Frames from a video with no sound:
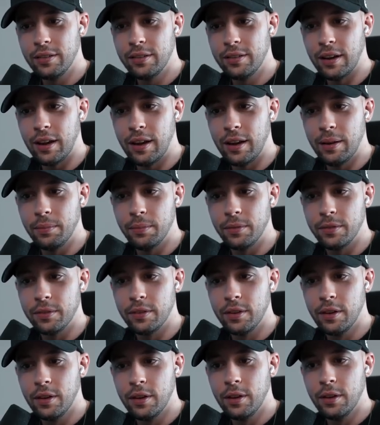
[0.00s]

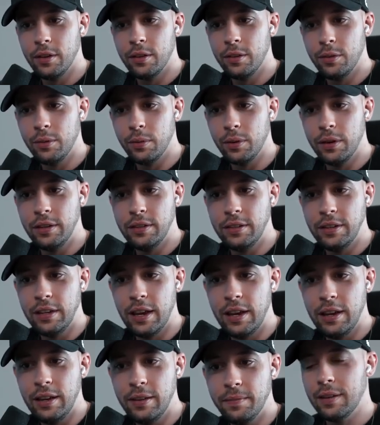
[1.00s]
times
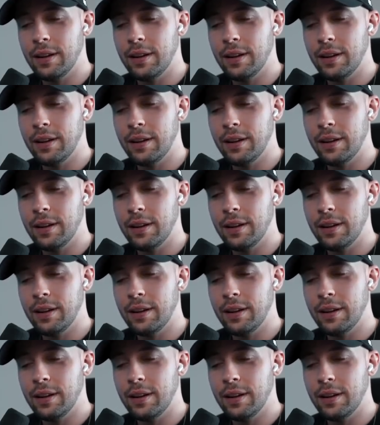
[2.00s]
28,